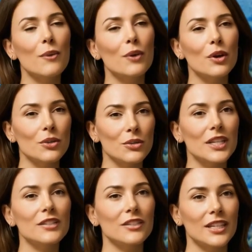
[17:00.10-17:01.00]
and known
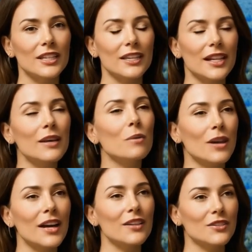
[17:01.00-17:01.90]
doesn't make you
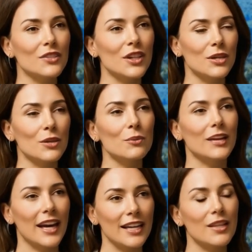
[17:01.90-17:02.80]
weaker. It makes you
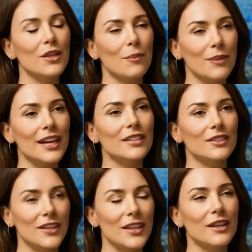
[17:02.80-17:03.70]
more confident,
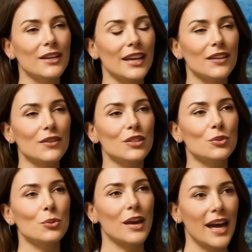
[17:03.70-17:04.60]
more present,
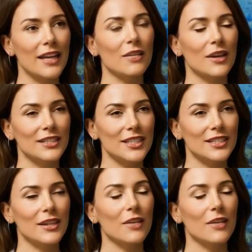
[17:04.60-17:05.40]
and more alive.